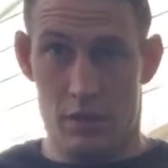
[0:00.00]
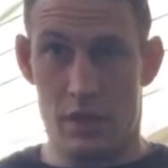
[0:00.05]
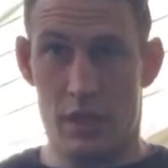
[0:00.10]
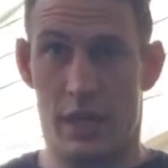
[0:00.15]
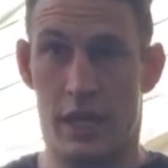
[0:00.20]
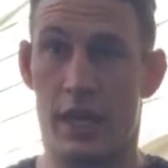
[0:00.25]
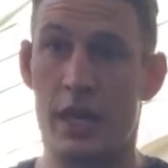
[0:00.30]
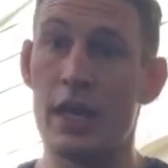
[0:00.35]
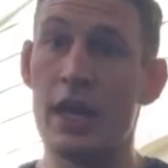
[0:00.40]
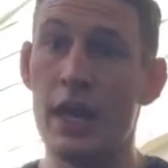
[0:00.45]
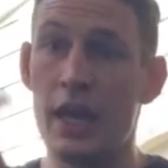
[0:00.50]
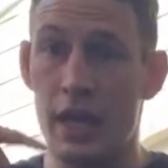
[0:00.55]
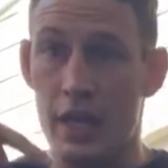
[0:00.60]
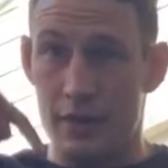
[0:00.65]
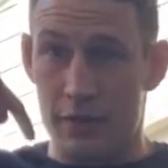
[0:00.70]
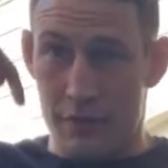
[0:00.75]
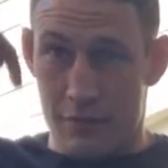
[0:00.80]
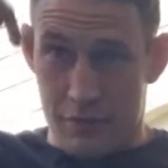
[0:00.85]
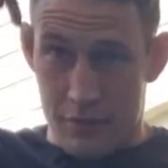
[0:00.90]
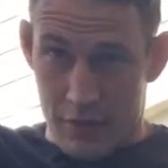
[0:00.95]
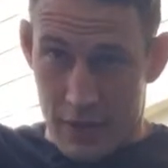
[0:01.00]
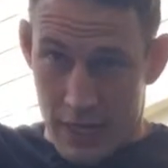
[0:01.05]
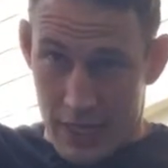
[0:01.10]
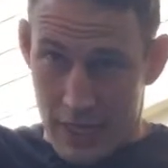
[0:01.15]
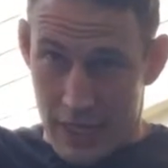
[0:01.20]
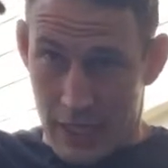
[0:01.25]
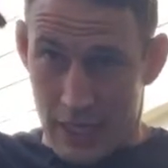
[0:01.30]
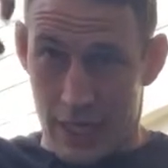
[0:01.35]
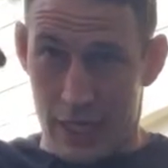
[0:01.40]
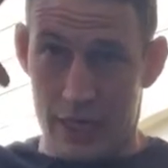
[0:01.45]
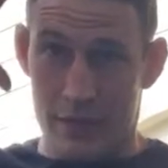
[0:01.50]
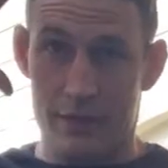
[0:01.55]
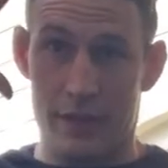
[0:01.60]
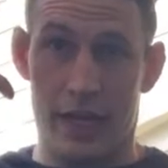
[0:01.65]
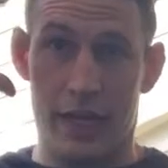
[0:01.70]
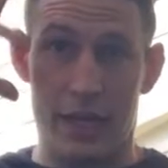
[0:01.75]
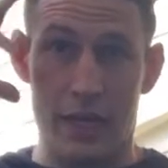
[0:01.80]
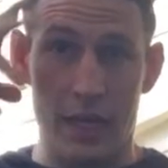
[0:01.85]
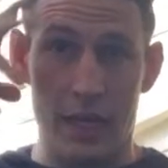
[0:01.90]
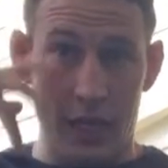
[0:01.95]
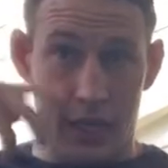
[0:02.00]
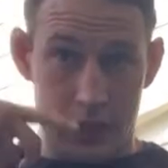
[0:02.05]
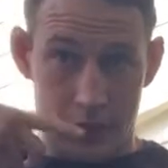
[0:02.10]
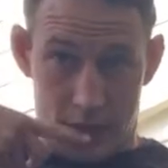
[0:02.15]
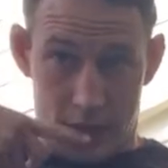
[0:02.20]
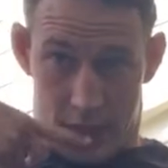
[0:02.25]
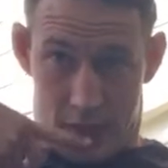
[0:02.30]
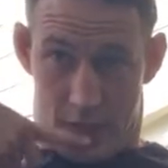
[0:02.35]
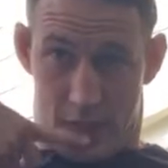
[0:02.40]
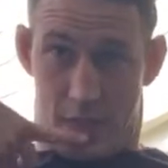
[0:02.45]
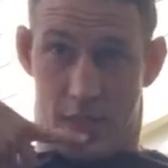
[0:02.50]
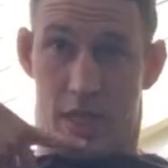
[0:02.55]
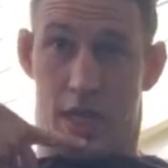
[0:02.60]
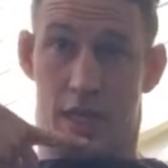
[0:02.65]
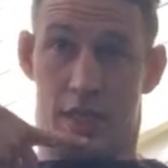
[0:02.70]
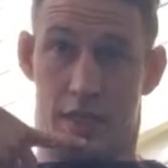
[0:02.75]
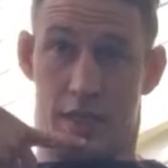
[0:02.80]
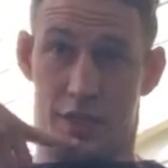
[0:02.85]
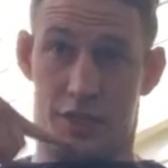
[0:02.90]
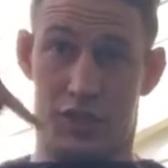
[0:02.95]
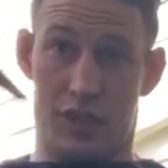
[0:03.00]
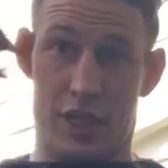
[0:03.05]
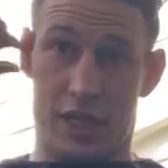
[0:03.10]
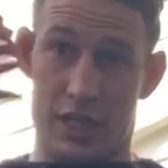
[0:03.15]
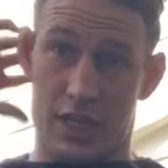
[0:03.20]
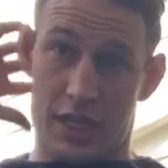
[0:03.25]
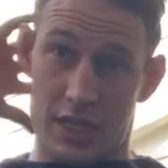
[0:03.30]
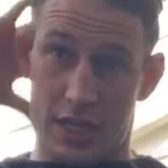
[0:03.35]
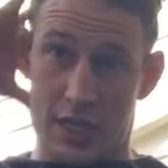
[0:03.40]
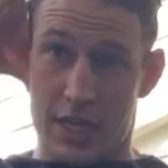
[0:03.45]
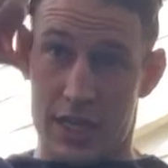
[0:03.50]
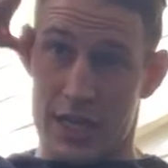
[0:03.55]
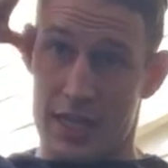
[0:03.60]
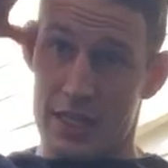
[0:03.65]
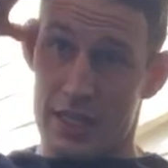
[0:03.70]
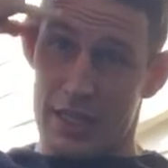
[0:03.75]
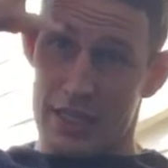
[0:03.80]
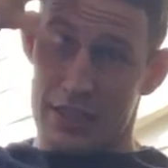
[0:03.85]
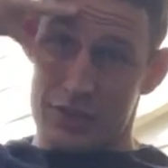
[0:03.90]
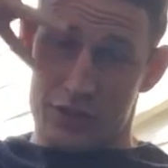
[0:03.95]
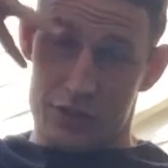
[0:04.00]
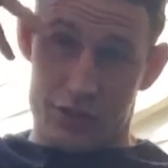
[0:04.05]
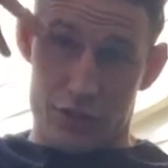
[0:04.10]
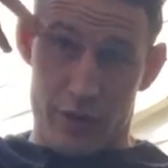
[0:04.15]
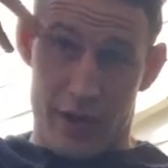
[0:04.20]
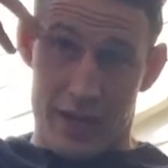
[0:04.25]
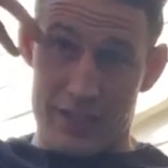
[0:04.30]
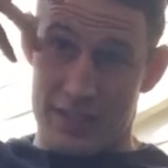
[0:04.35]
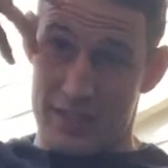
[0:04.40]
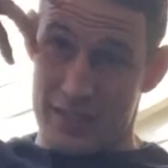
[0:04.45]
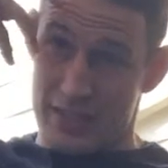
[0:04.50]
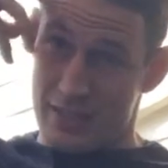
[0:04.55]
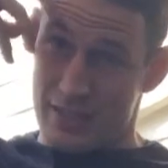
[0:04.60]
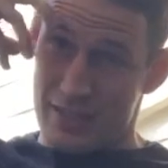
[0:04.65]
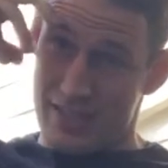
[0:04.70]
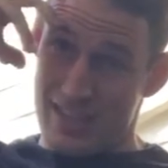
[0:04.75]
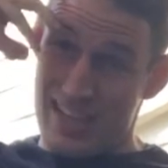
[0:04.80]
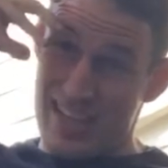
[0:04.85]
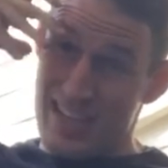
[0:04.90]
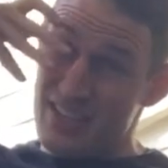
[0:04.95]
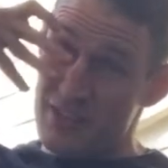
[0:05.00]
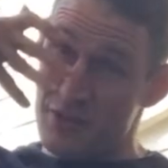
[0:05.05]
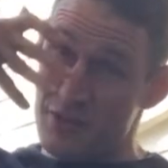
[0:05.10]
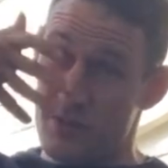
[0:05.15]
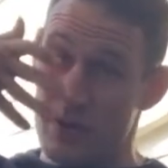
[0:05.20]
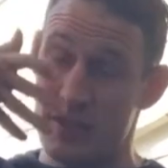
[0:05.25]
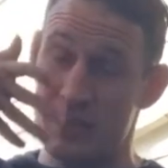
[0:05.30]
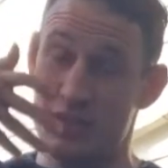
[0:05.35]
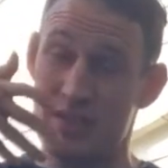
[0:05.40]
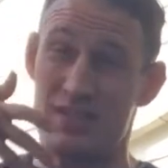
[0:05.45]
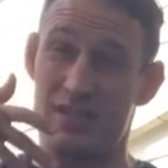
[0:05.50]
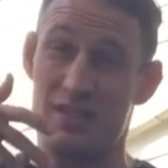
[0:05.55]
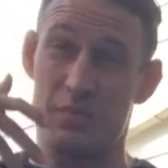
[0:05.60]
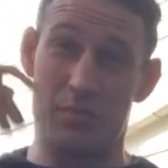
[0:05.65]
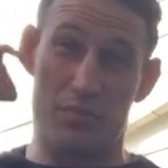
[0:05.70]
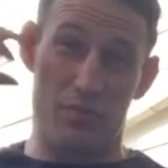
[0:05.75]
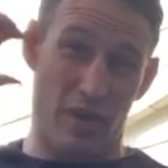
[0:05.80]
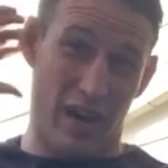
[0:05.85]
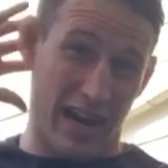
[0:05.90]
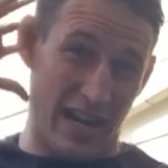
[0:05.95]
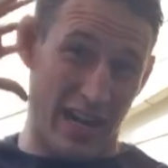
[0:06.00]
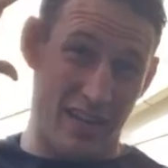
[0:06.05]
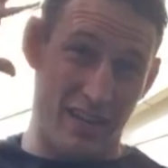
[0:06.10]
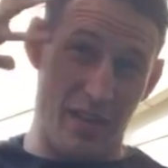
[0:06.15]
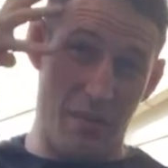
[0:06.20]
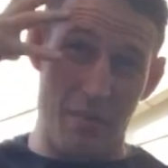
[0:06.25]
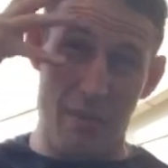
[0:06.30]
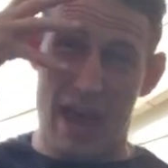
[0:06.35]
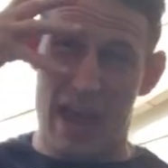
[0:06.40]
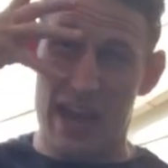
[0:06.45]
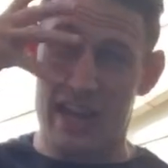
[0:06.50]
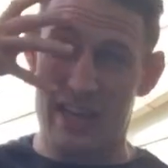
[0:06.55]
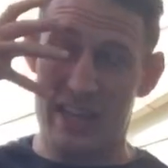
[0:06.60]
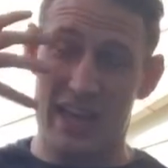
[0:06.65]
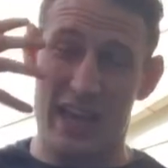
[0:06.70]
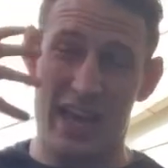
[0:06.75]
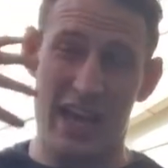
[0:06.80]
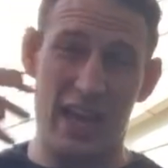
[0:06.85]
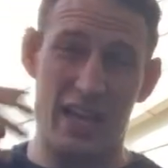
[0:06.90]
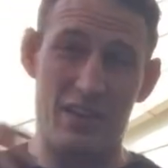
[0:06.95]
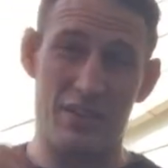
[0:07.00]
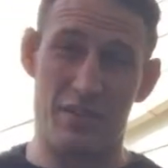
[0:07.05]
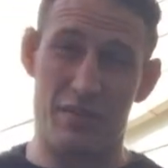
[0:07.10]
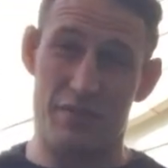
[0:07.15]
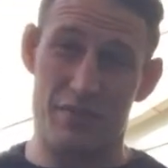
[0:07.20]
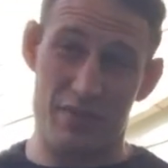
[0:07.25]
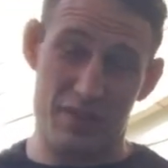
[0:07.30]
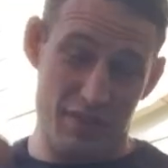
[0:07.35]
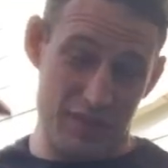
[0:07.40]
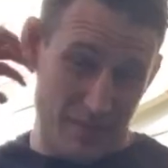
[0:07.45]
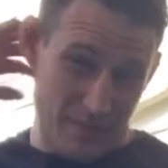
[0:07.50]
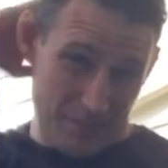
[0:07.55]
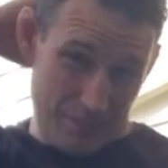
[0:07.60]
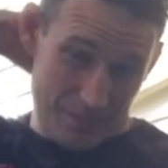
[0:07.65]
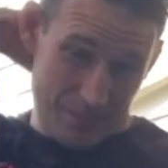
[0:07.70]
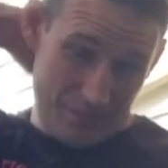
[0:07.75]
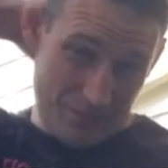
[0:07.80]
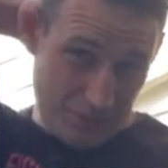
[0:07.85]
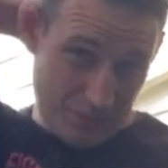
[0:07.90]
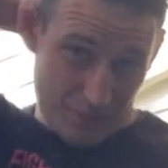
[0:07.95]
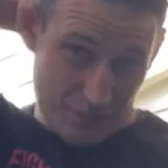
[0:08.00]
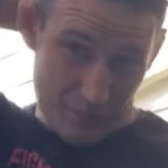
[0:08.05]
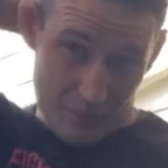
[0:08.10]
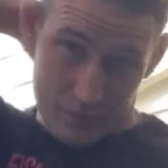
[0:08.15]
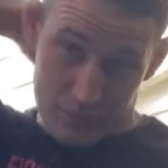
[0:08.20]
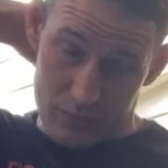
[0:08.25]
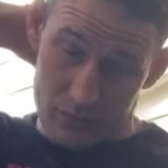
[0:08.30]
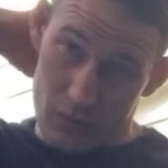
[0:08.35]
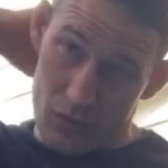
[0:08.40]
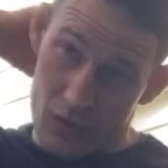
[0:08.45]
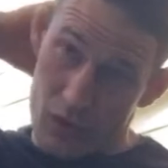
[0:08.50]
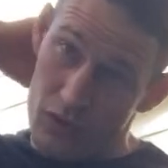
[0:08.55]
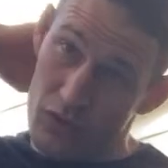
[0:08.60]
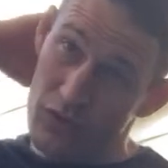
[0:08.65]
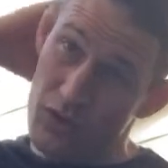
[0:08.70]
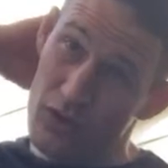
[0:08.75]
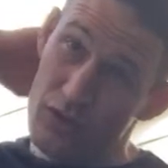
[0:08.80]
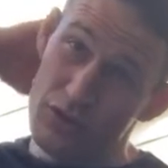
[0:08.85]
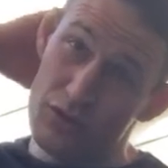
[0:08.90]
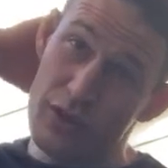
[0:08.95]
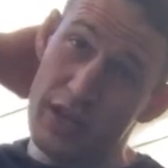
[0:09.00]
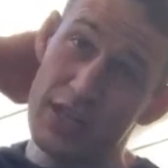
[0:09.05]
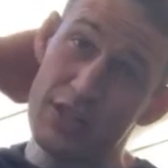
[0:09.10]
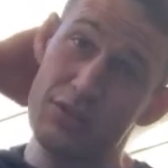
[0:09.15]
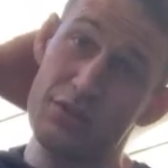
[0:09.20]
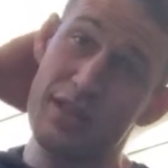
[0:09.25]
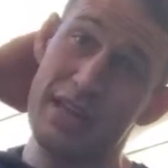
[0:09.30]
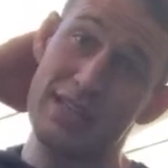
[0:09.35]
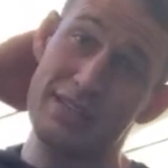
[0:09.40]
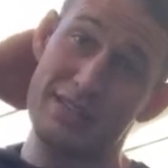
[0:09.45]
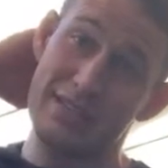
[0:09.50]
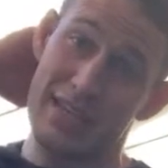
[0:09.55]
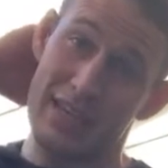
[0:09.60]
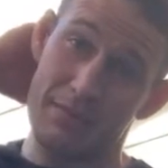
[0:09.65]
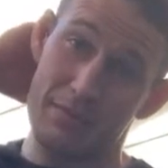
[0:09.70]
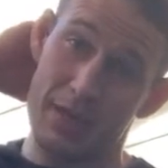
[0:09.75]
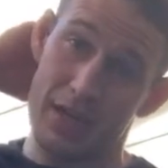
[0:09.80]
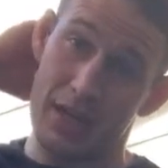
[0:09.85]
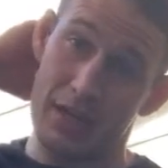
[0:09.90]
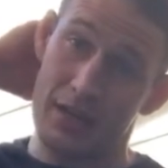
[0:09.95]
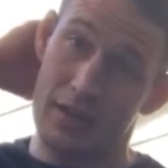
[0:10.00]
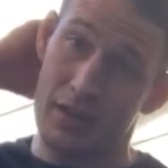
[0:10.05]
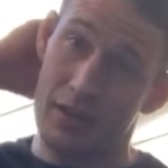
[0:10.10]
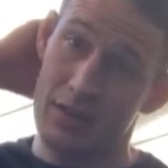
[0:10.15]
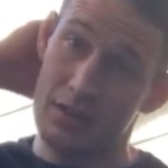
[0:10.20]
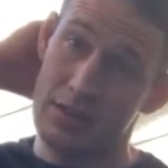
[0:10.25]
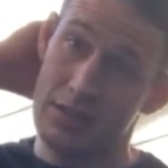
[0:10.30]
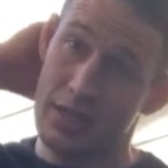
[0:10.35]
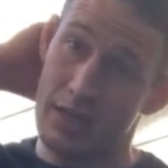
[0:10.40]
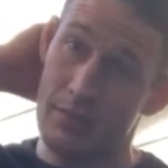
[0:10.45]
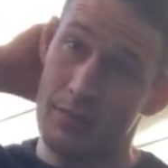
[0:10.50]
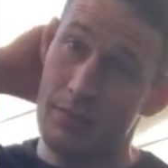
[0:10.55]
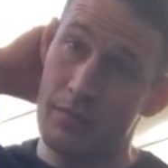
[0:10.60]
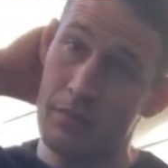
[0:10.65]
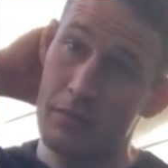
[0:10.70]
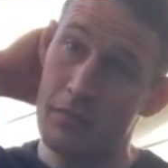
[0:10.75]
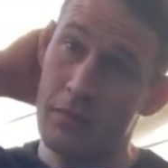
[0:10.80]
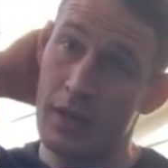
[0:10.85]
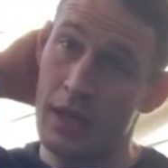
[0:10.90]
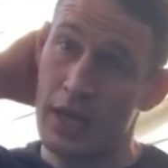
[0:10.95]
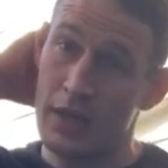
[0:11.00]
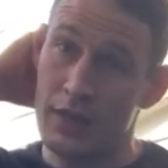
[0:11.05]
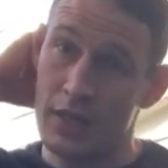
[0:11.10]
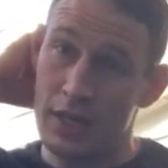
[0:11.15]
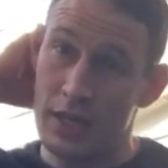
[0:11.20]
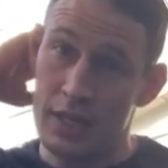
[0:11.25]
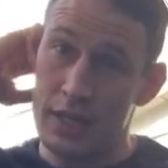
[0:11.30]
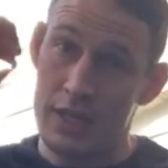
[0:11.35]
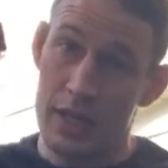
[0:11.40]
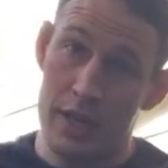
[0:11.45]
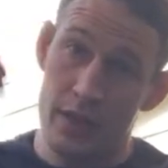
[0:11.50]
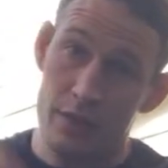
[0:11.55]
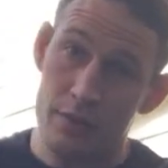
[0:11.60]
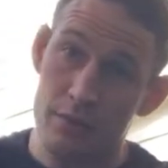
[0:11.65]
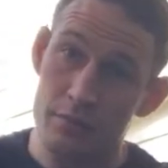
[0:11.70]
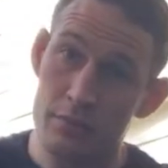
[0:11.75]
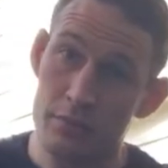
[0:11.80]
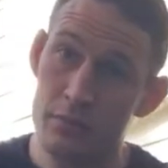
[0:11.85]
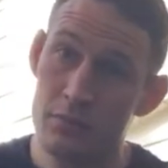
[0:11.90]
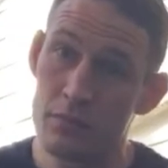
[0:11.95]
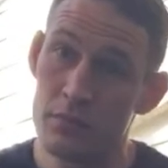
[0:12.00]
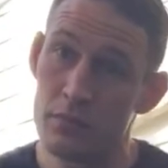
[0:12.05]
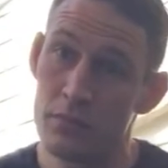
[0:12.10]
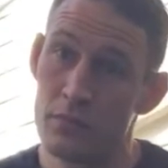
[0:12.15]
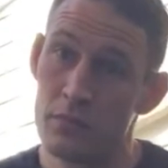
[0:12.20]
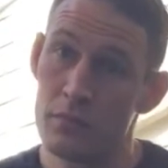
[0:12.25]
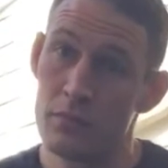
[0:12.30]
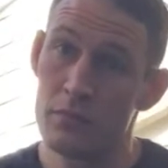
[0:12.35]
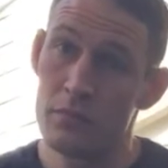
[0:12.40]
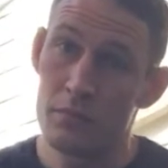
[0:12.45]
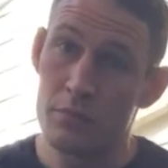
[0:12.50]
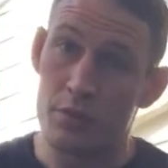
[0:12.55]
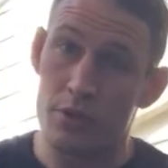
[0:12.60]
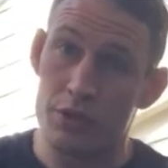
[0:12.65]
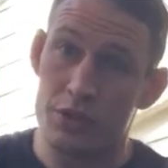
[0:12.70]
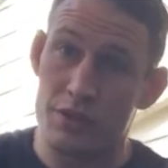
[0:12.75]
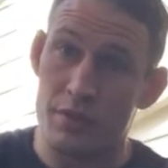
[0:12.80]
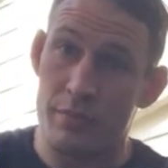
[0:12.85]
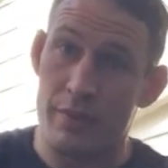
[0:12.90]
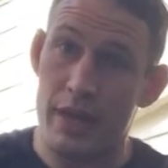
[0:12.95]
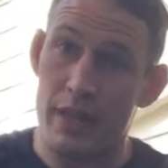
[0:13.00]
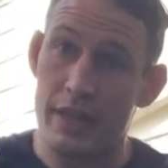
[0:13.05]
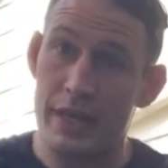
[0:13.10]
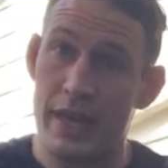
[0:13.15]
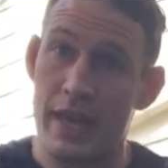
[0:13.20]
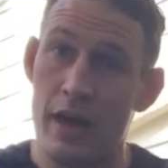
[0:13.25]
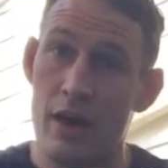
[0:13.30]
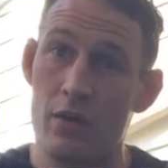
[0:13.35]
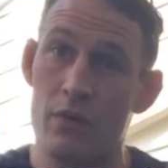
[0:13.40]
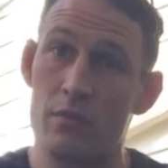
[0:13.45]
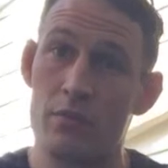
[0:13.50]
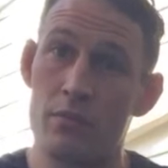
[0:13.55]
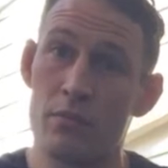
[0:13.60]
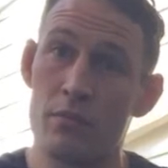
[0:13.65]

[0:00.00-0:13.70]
Okay, and you feel how that kind of like tuck the chin in, and it like stretches the brain in the back of the head. You can feel it. So try to do that same kind of concept, and then inhale, push the belly out,